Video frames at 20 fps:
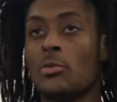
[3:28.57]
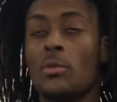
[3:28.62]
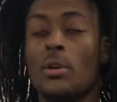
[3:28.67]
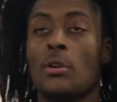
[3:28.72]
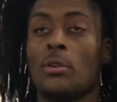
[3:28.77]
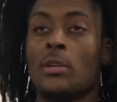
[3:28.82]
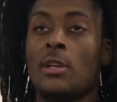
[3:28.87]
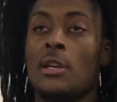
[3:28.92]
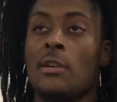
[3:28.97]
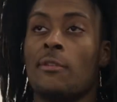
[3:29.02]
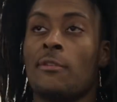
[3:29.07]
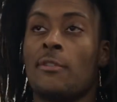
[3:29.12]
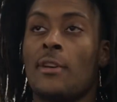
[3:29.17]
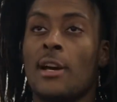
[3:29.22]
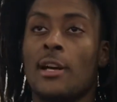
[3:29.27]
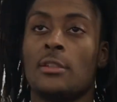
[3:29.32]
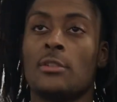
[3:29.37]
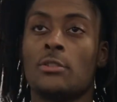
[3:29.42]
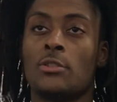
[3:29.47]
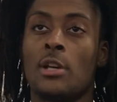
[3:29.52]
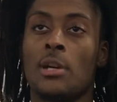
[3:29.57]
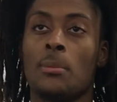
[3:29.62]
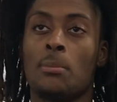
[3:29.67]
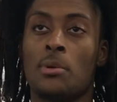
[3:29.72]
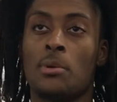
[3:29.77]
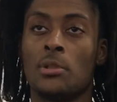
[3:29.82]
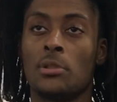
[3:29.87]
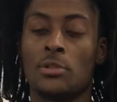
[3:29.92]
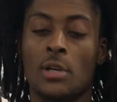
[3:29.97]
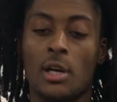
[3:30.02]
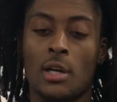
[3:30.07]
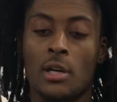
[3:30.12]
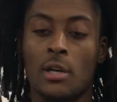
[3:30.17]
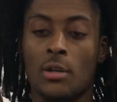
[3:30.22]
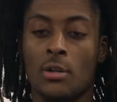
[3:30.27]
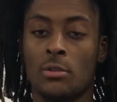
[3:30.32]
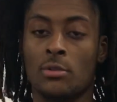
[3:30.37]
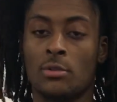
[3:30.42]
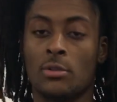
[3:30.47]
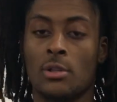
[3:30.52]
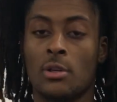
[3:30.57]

We gonna keep fighting try to push to our goals.